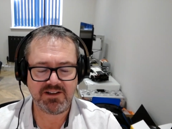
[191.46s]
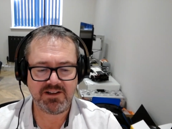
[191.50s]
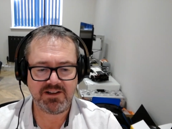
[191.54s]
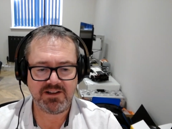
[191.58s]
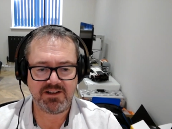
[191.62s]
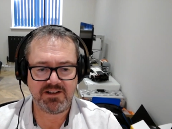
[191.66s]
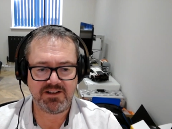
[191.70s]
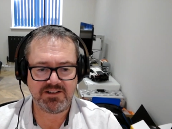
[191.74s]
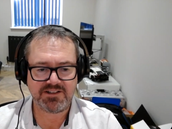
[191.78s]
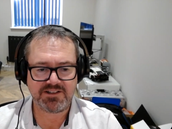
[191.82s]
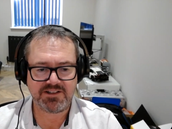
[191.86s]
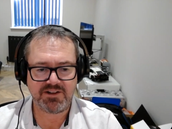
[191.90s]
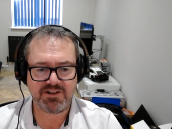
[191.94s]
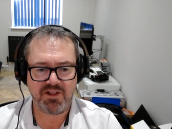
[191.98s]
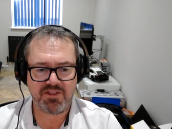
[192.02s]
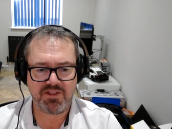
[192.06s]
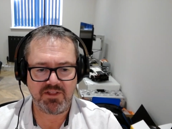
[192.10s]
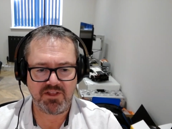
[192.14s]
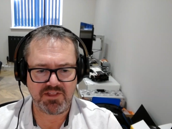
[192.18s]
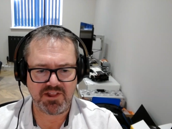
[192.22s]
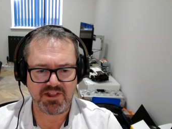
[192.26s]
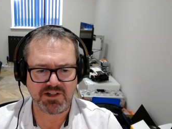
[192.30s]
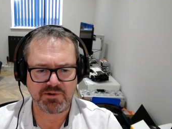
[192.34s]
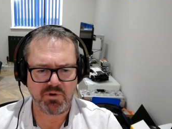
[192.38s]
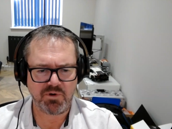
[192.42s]
So I think
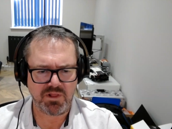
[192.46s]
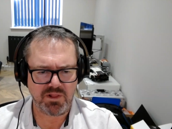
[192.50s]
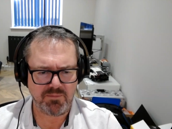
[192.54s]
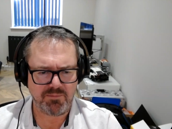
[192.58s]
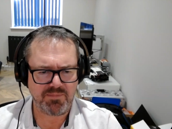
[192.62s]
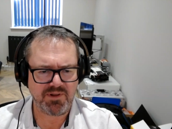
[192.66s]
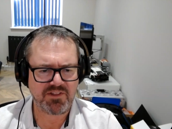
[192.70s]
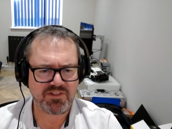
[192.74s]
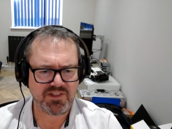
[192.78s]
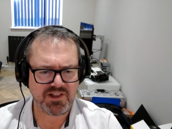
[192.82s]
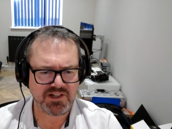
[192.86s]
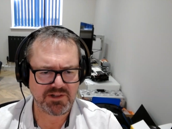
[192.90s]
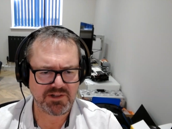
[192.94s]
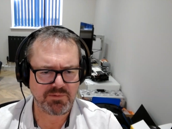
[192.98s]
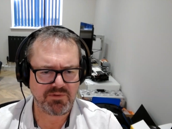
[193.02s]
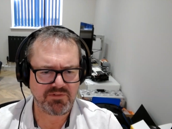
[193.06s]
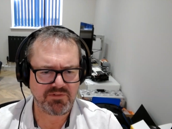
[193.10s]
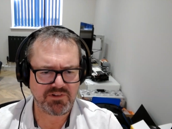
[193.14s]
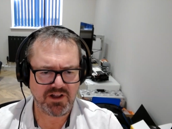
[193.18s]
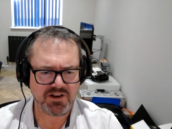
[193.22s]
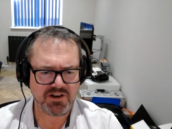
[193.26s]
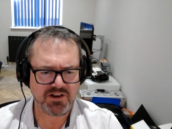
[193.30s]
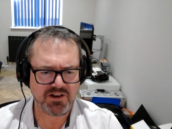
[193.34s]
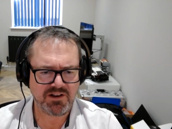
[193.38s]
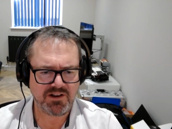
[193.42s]
that's one of the big things we've
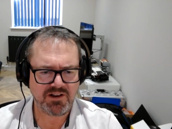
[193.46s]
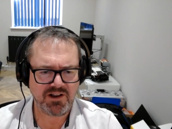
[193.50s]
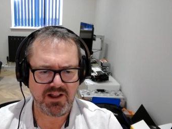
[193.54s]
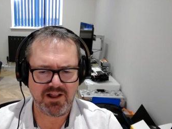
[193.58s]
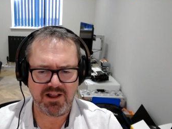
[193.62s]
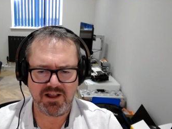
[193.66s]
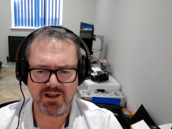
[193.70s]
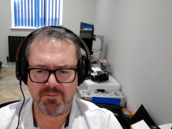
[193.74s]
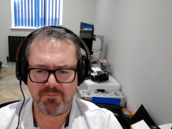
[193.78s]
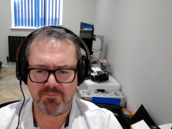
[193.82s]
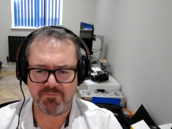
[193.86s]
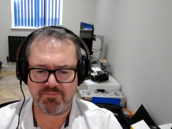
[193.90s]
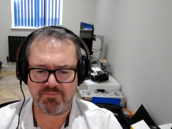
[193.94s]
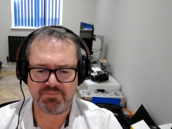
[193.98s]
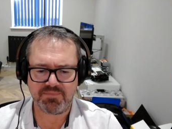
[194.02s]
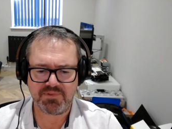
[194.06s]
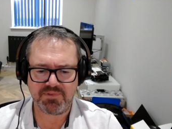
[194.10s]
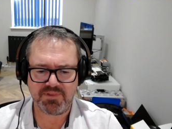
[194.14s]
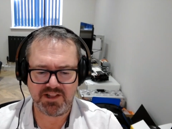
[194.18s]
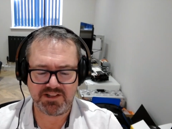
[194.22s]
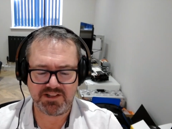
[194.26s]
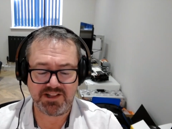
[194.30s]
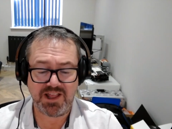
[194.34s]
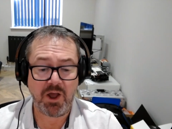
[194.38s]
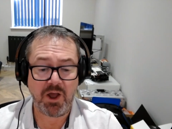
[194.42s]
done. Um,
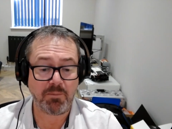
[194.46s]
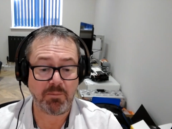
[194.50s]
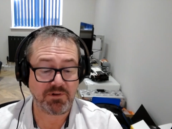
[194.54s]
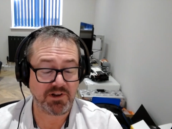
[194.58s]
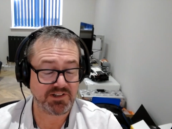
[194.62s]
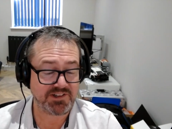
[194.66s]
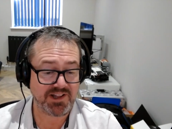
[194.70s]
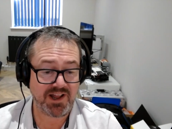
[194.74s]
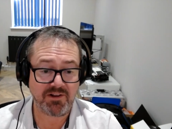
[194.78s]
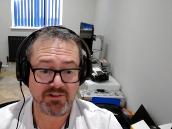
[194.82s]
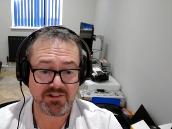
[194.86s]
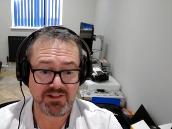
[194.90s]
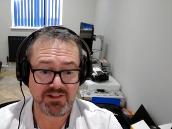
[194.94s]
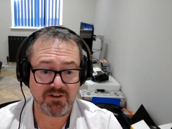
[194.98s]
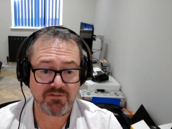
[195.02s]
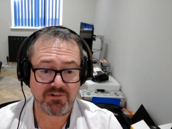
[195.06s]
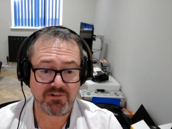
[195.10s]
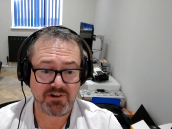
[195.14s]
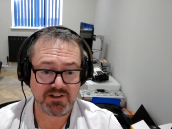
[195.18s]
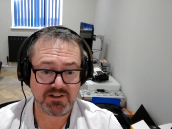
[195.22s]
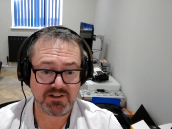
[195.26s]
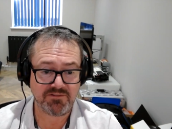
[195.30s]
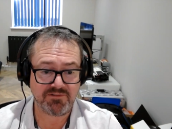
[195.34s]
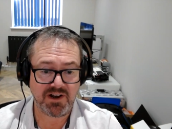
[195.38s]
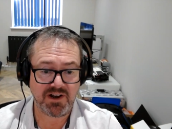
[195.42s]
that's helped us out
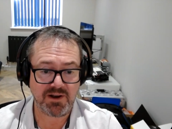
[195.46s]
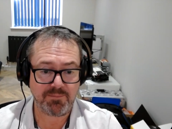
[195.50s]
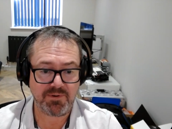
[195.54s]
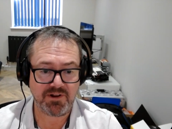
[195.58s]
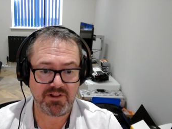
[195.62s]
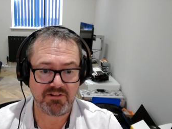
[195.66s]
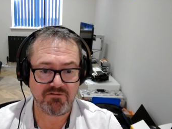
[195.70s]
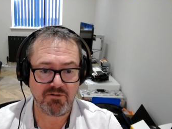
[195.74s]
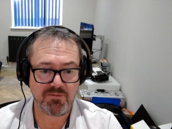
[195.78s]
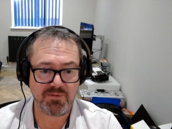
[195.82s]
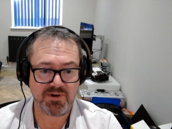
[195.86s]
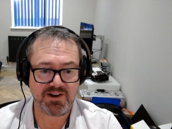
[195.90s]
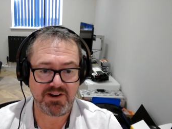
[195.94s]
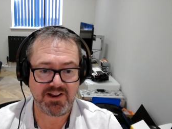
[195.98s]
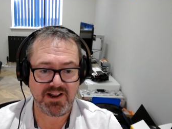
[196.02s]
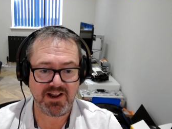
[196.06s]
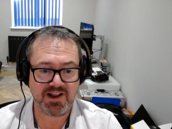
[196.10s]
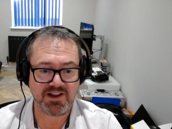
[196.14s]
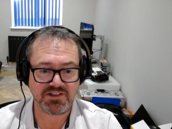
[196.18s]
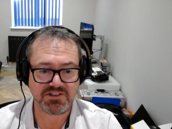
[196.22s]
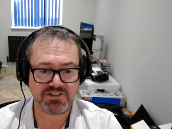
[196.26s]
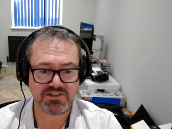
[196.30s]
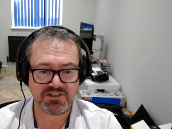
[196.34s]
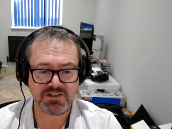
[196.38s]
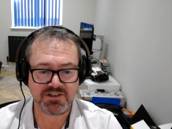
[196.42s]
definitely developing the
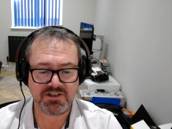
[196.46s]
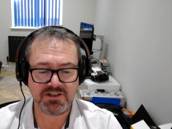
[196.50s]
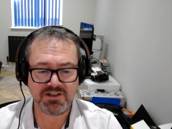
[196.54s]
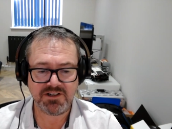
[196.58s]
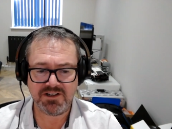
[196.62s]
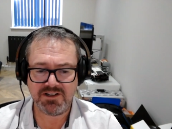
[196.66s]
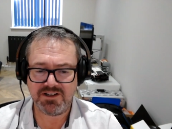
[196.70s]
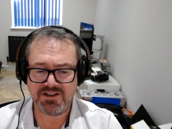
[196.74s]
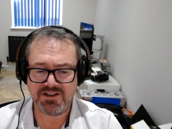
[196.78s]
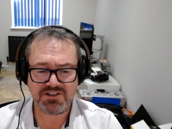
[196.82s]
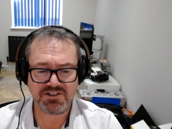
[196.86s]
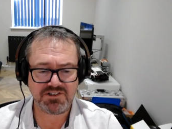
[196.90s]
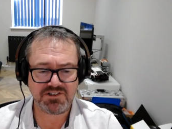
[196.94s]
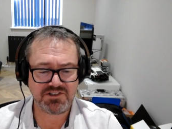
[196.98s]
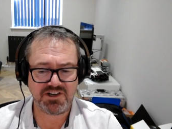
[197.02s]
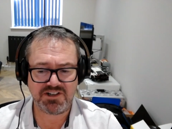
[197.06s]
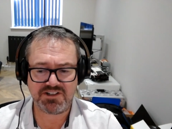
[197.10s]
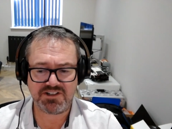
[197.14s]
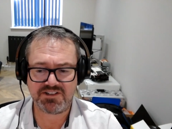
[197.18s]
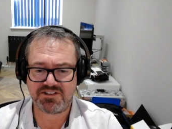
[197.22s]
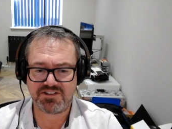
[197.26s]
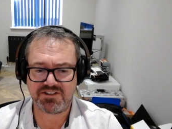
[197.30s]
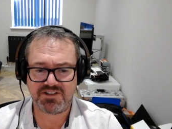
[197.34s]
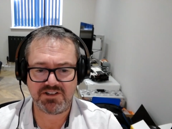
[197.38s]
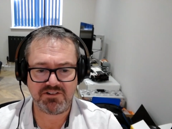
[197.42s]
remediation
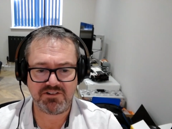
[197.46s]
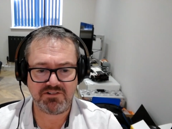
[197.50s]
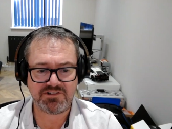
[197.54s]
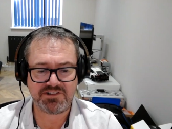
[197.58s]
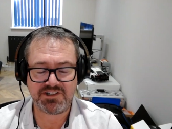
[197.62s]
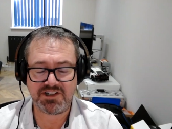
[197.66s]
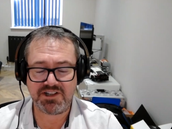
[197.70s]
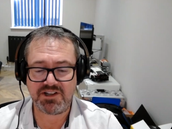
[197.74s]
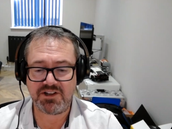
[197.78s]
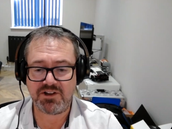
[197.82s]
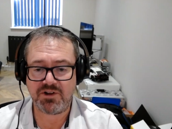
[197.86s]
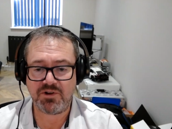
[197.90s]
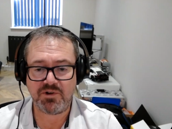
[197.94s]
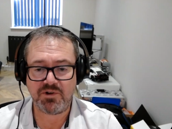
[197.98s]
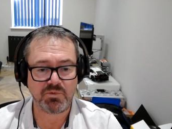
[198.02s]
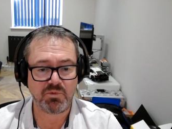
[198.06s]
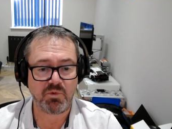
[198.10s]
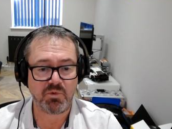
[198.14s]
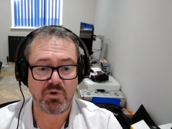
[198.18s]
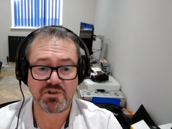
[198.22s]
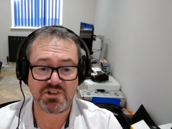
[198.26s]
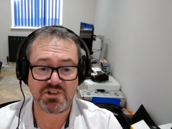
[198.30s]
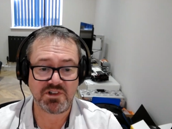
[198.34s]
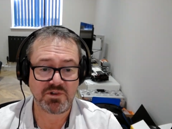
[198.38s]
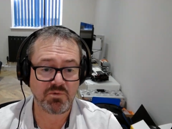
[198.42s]
just to see who's
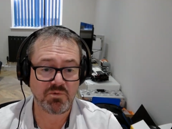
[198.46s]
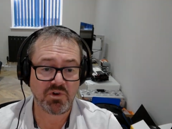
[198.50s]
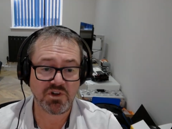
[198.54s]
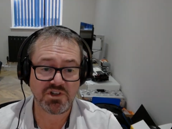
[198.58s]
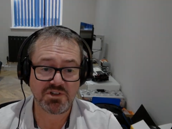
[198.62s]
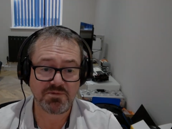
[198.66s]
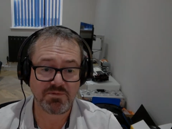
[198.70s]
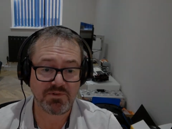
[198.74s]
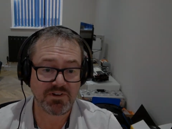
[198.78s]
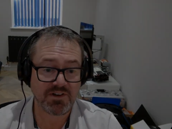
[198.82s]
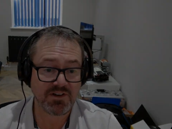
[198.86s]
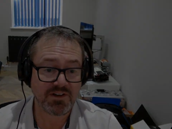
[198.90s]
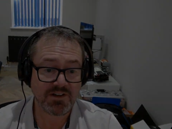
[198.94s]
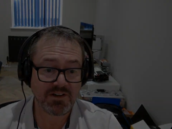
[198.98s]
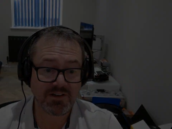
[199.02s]
watching the watchman.